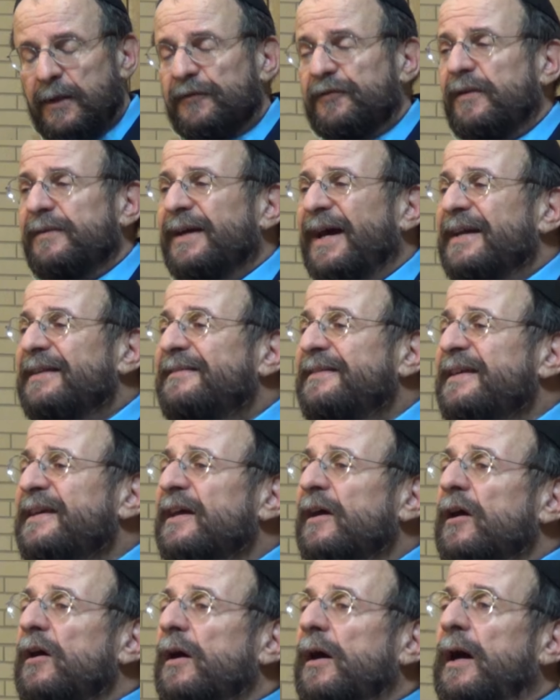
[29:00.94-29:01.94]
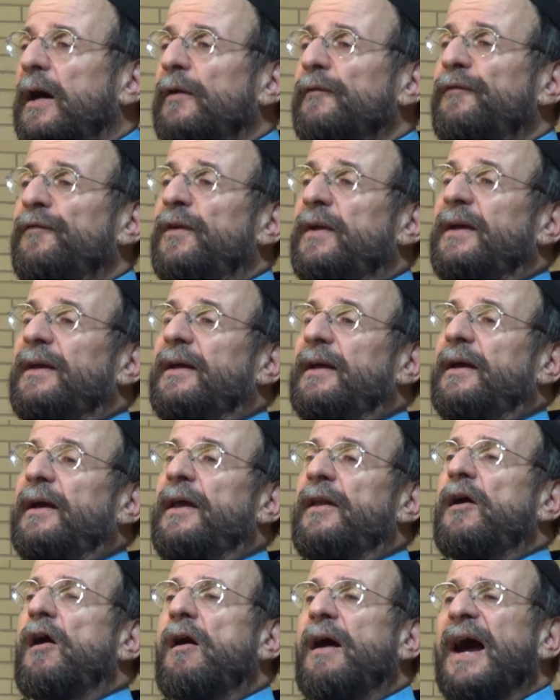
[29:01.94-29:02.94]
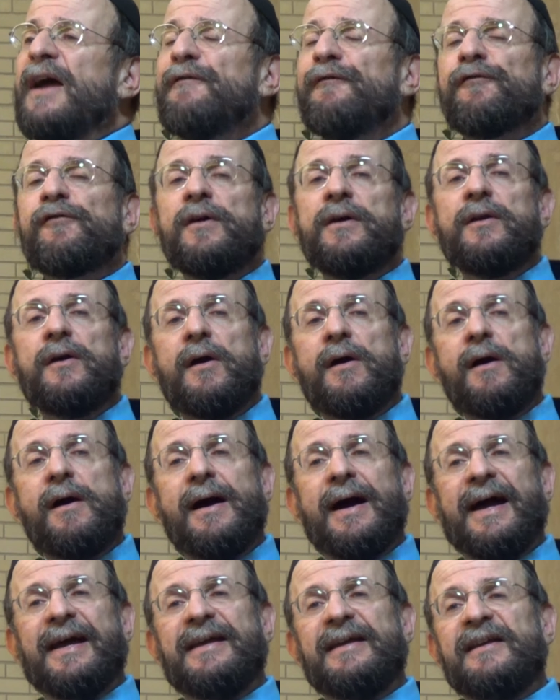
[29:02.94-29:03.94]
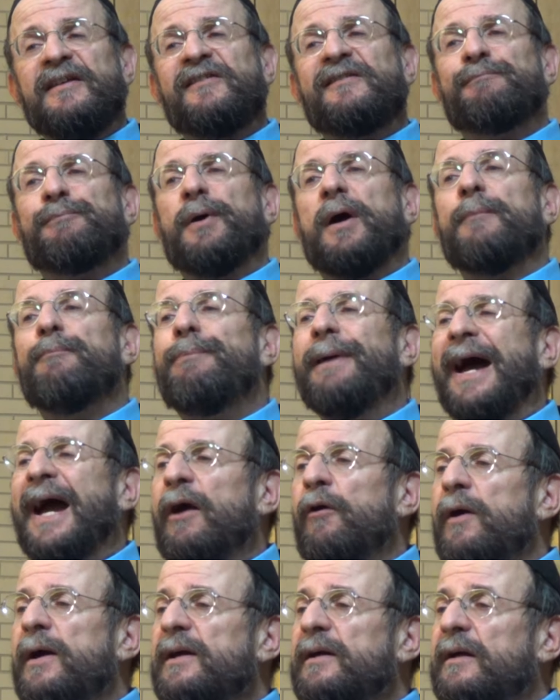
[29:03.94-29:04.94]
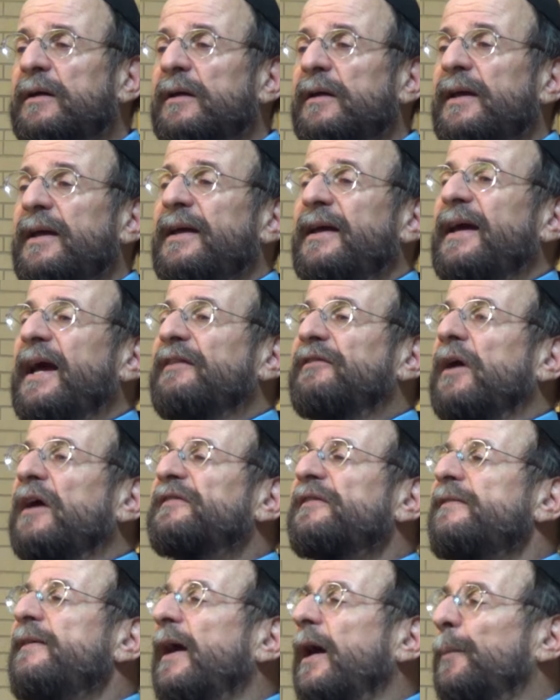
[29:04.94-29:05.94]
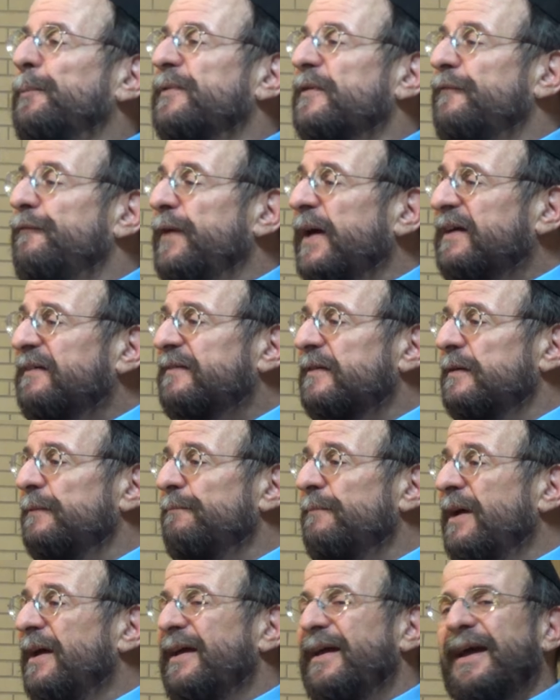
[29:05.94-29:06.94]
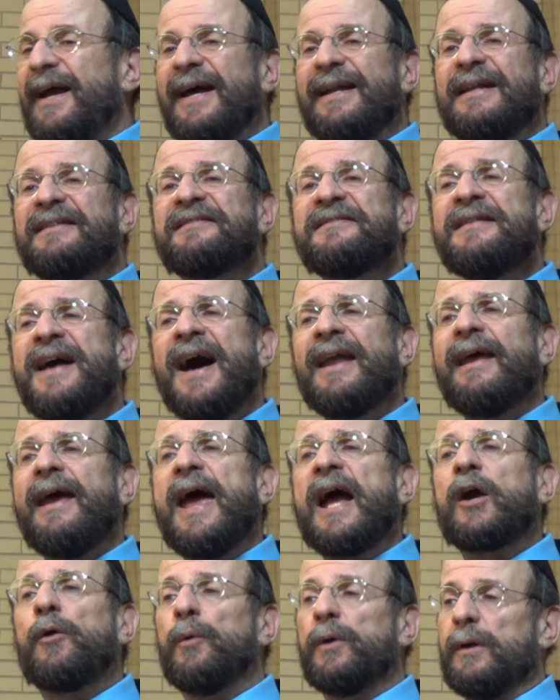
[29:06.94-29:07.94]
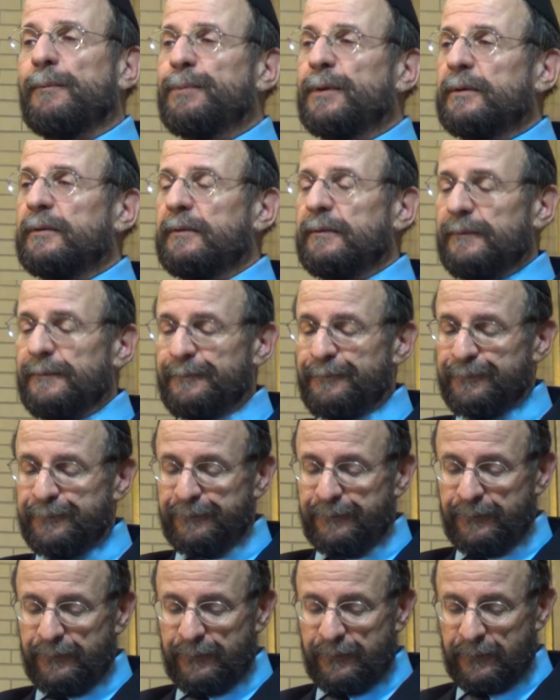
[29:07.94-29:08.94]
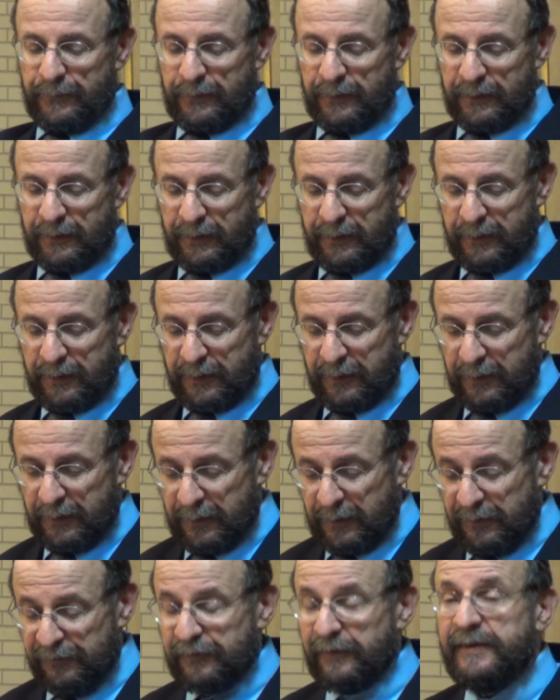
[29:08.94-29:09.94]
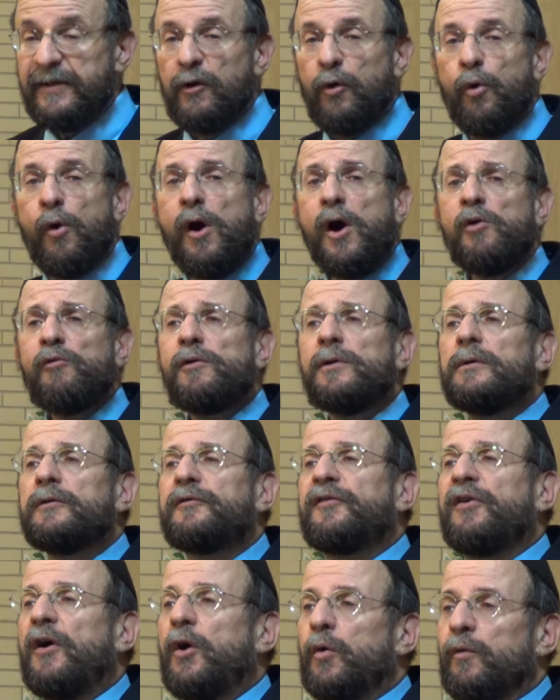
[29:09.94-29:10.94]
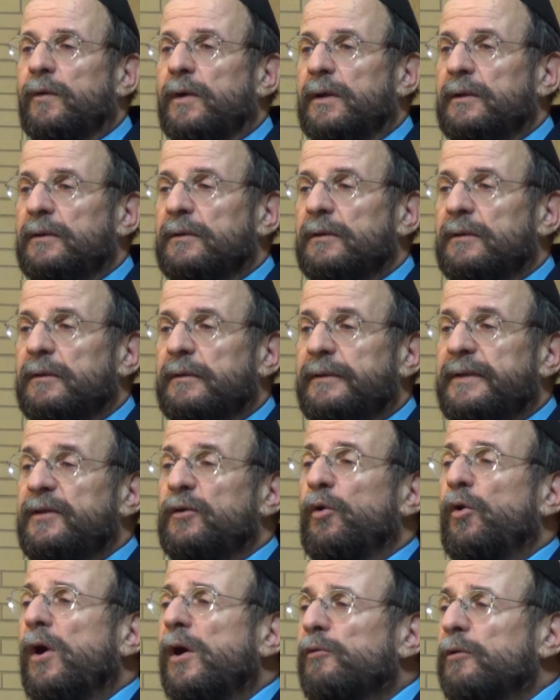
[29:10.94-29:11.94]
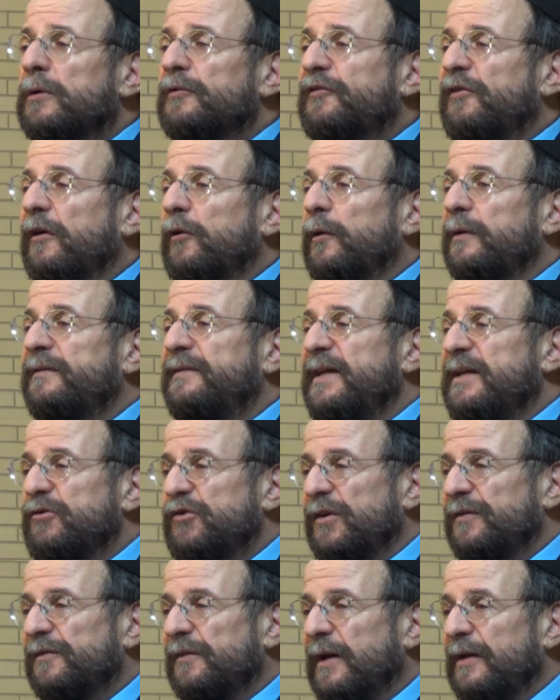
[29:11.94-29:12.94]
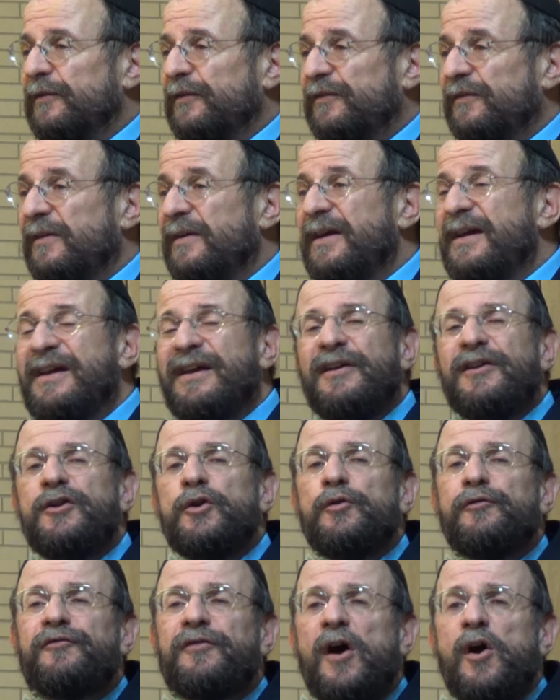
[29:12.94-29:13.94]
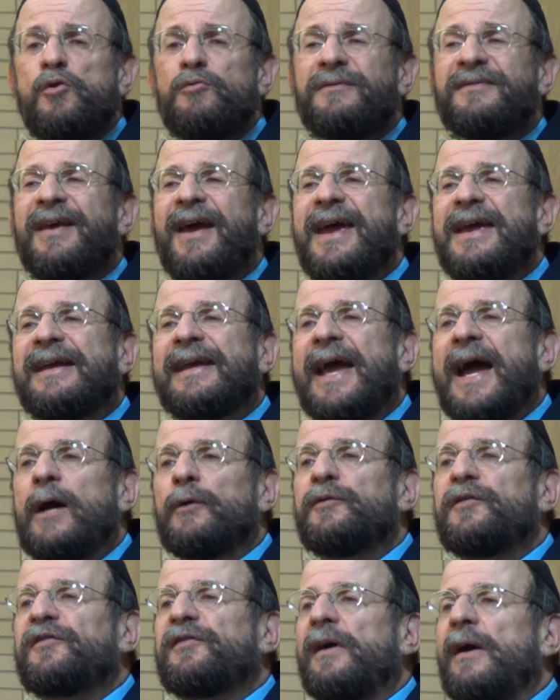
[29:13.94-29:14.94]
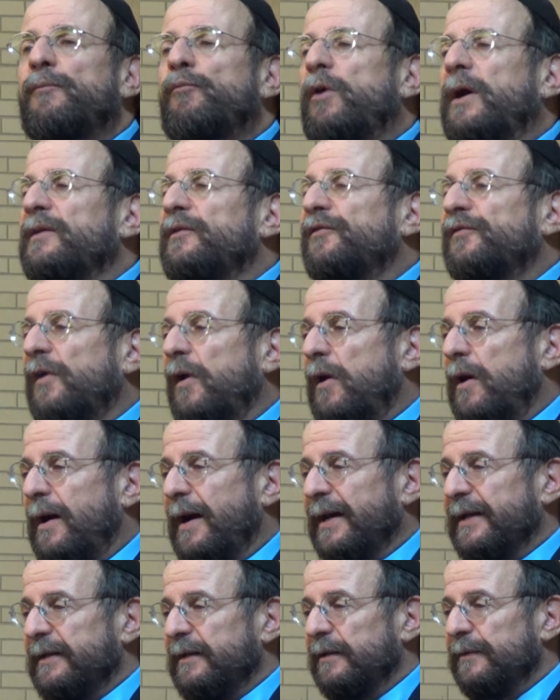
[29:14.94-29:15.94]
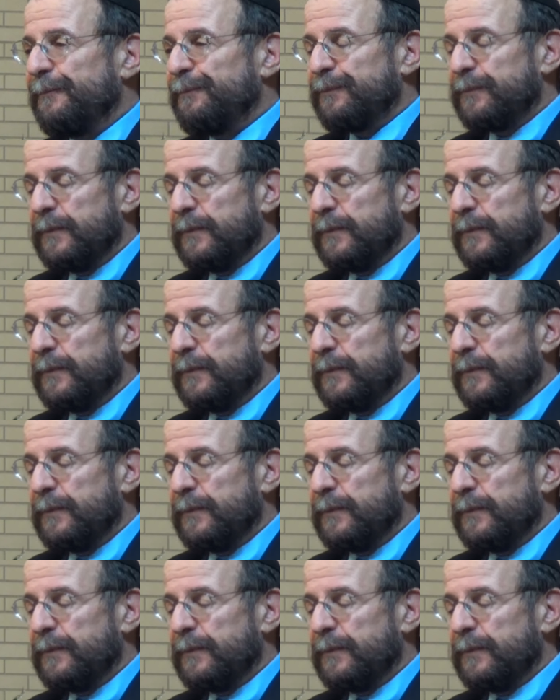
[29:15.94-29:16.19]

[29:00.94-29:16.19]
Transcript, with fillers: So the idea of an eye for an eye is barbaric, it doesn't help the victim, and it's not equitable. So the oral Torah, the oral Torah teaches us you don't take out someone's eye.